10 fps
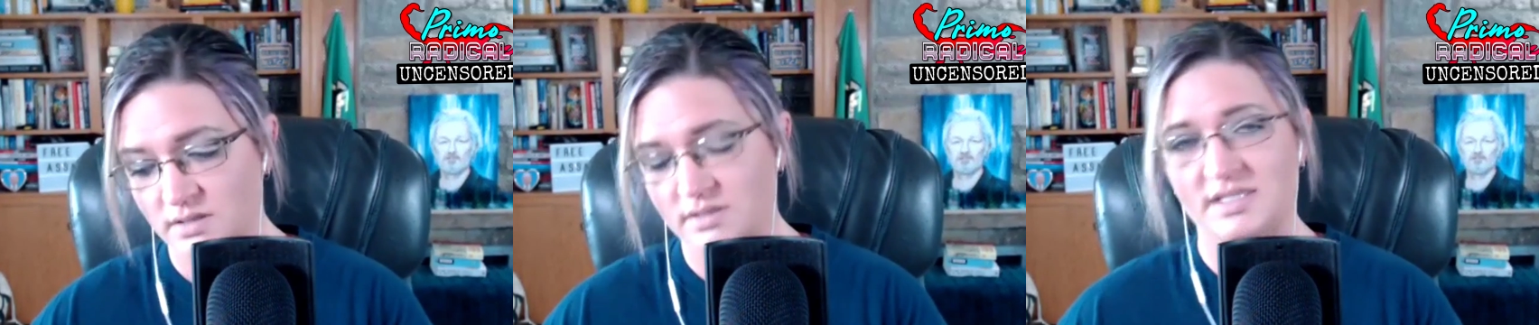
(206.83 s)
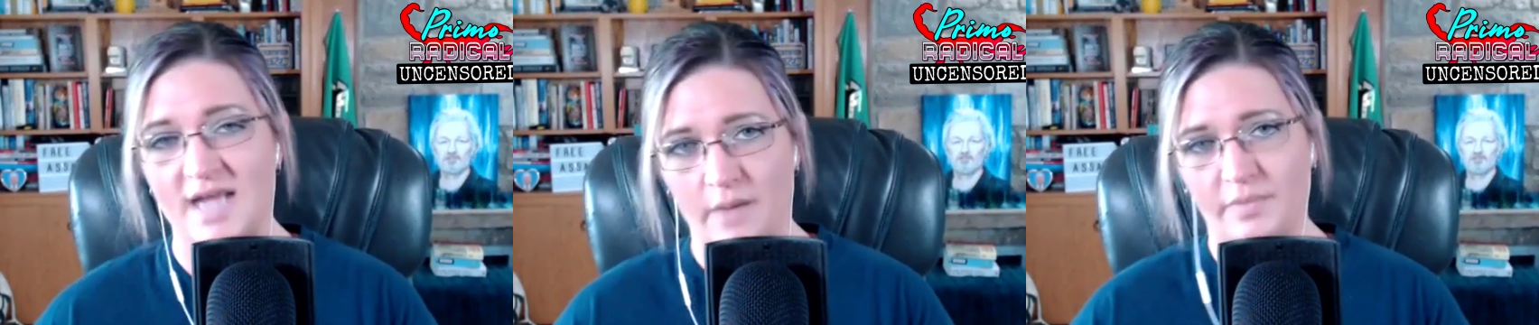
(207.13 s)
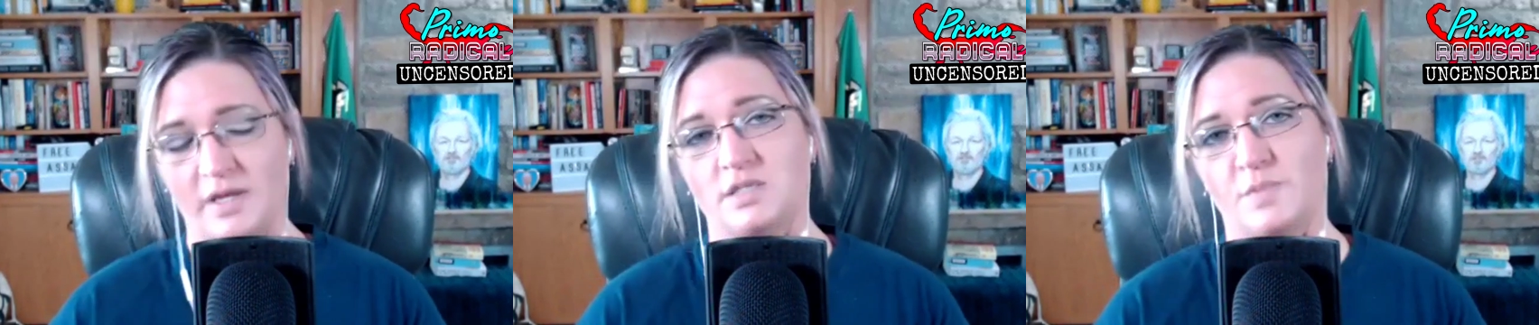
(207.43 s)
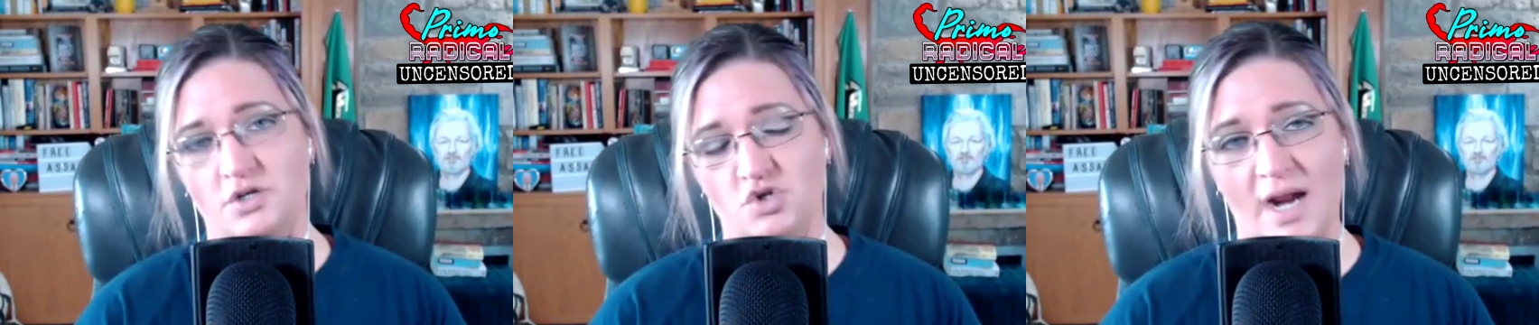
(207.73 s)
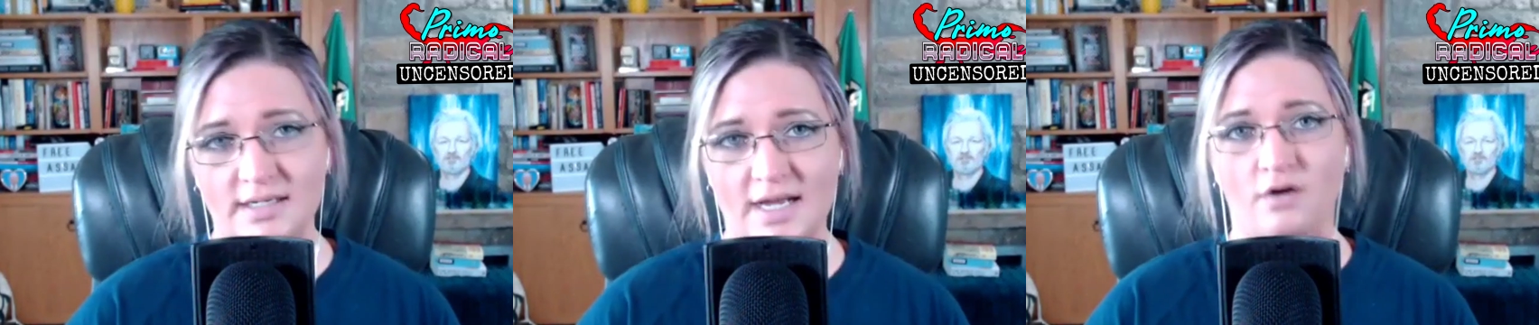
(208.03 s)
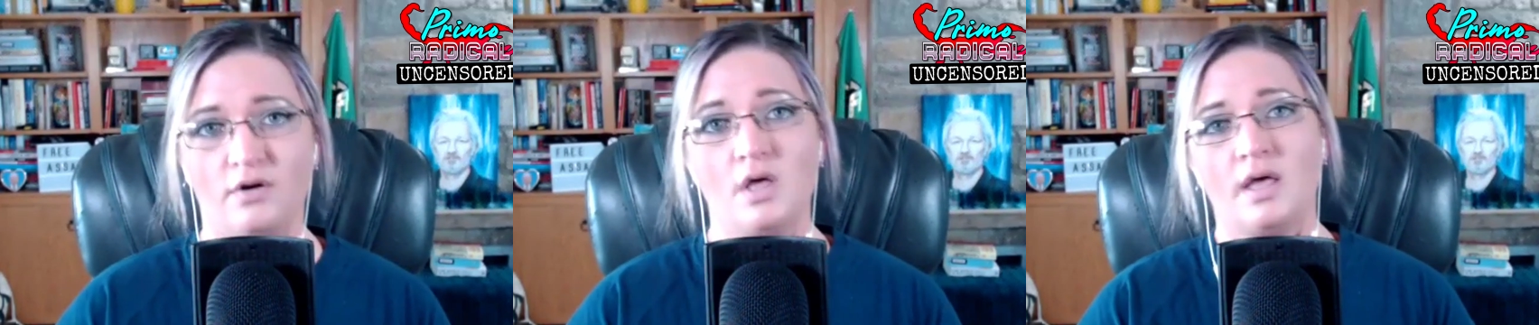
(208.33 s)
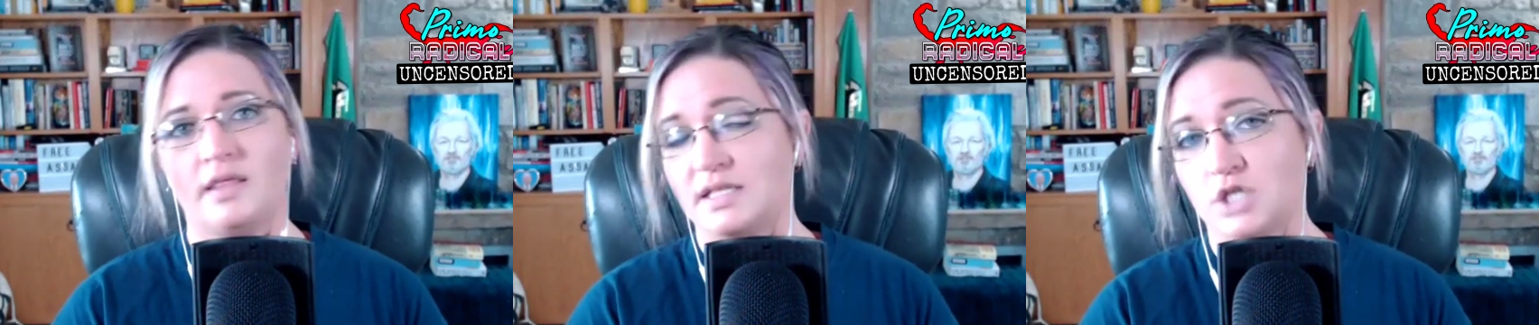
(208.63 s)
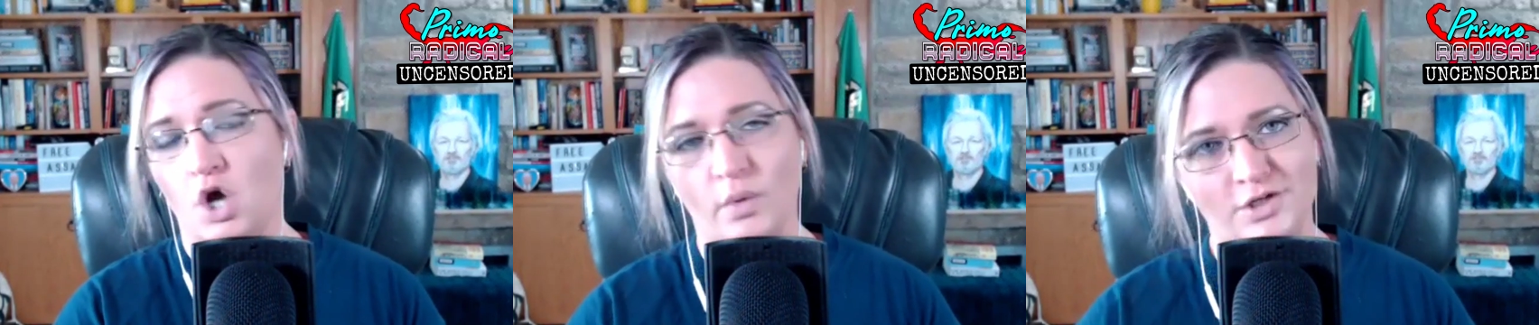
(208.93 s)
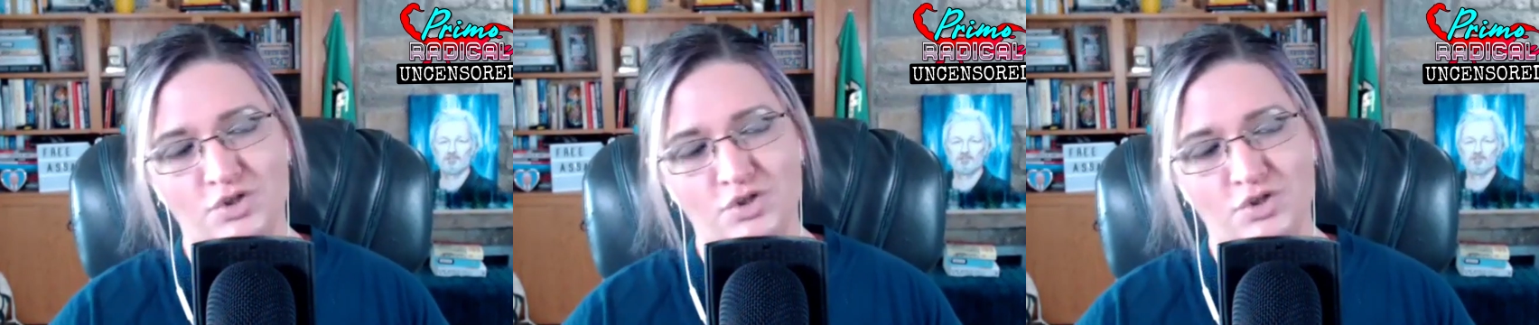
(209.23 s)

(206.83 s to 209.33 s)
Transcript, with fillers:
Speaker 1: step, it has been dragged out. It's always